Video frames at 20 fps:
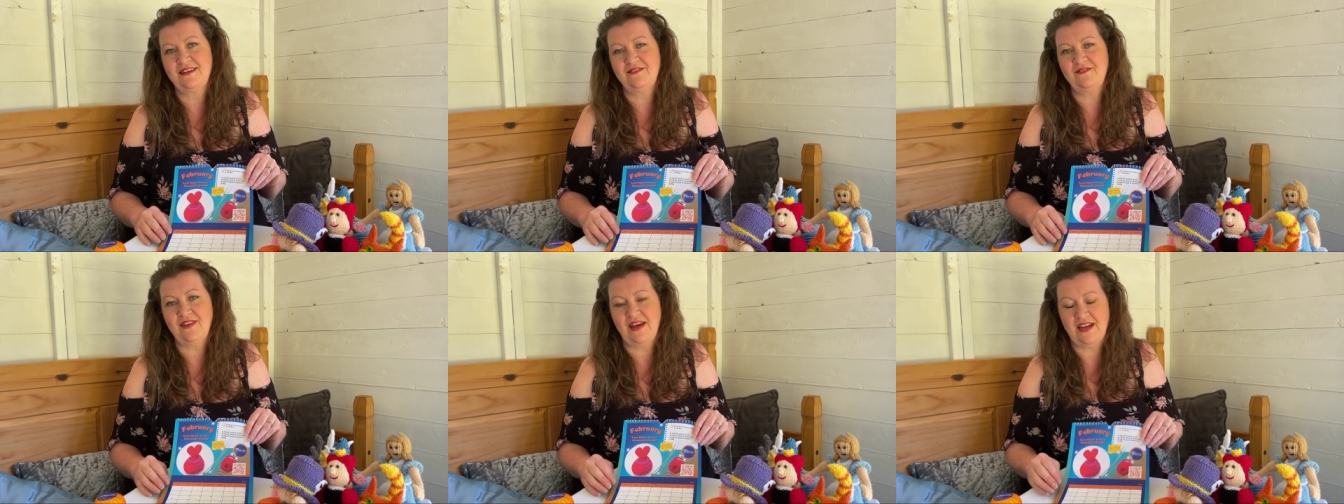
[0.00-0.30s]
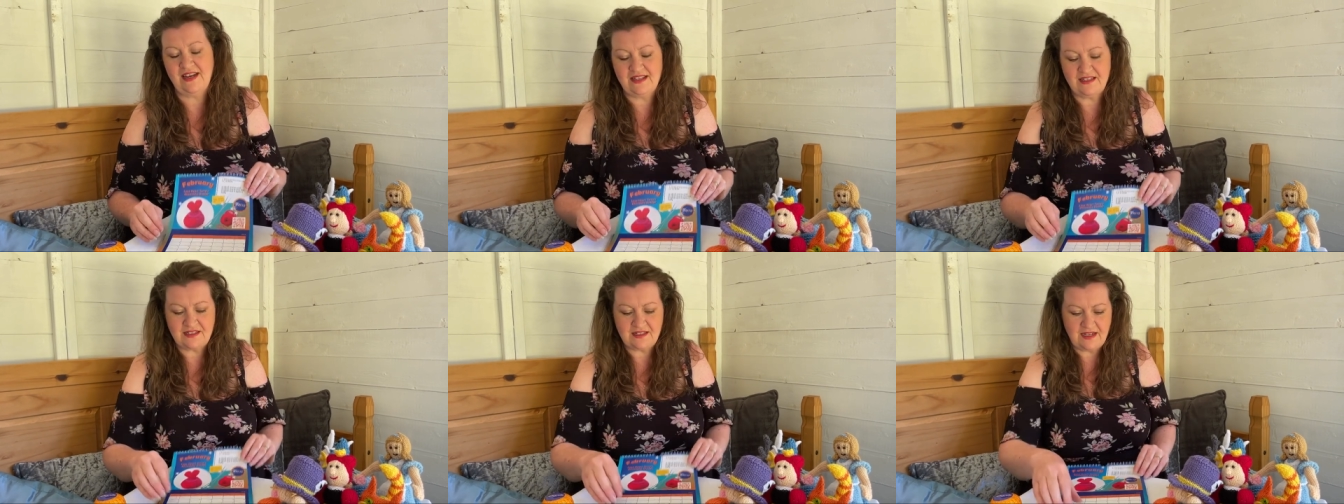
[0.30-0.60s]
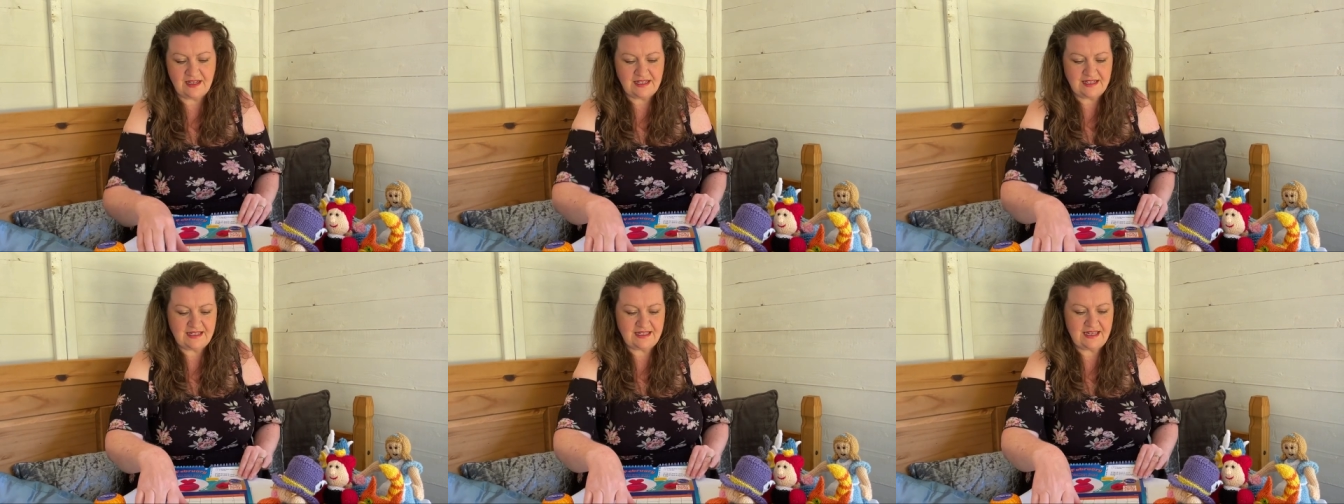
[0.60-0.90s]

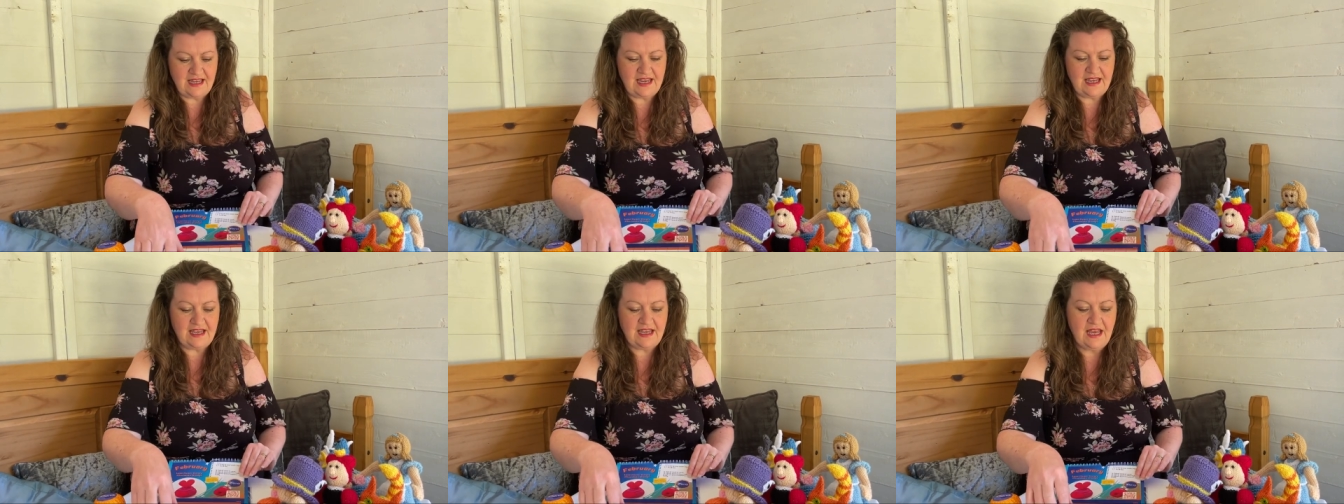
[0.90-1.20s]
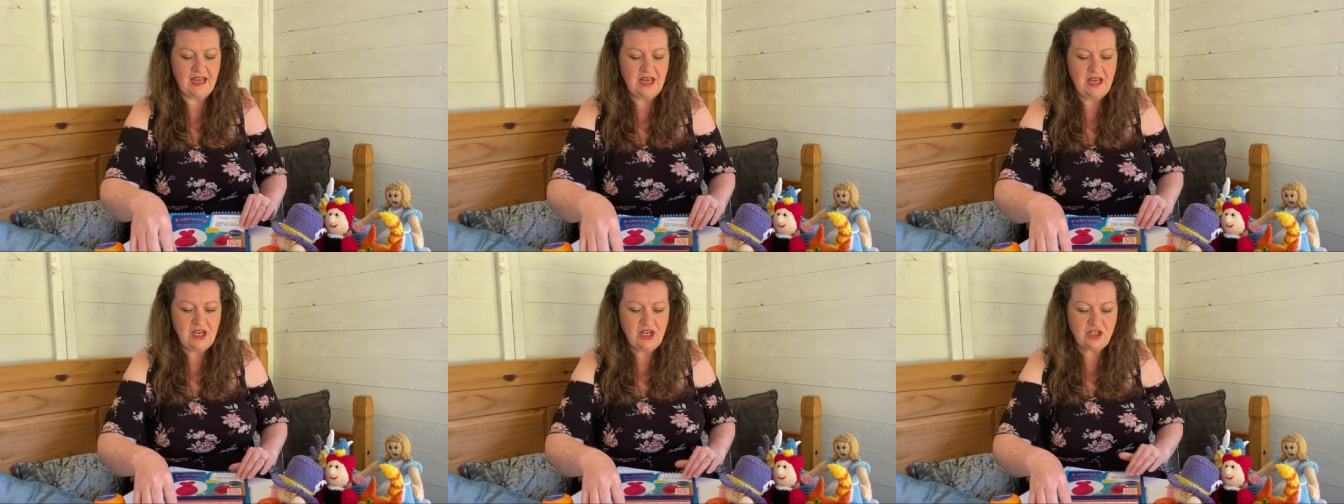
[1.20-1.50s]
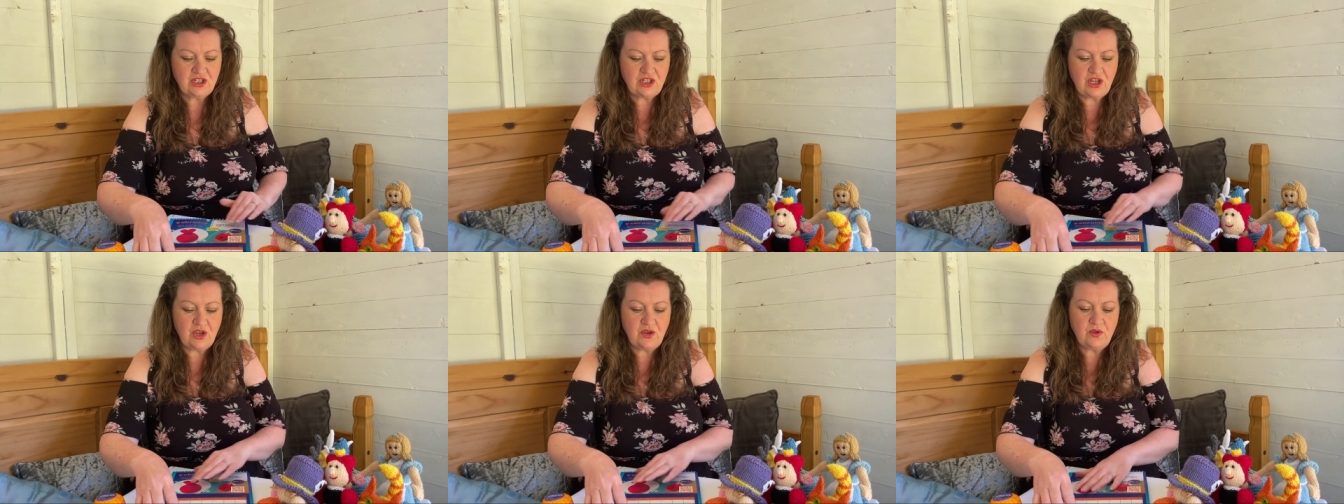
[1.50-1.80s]
valentine's day
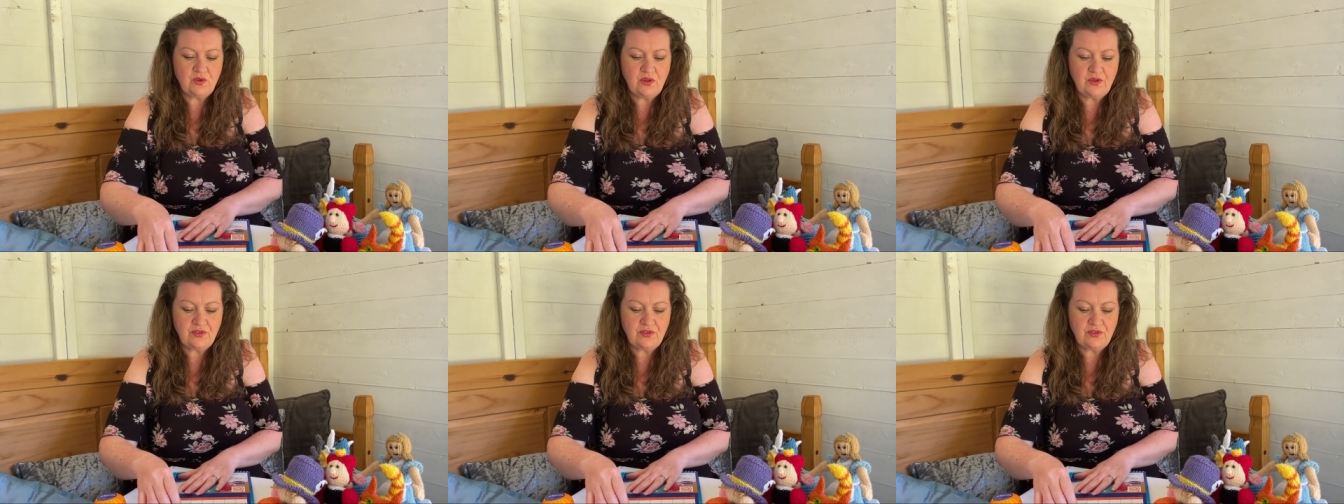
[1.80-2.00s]
so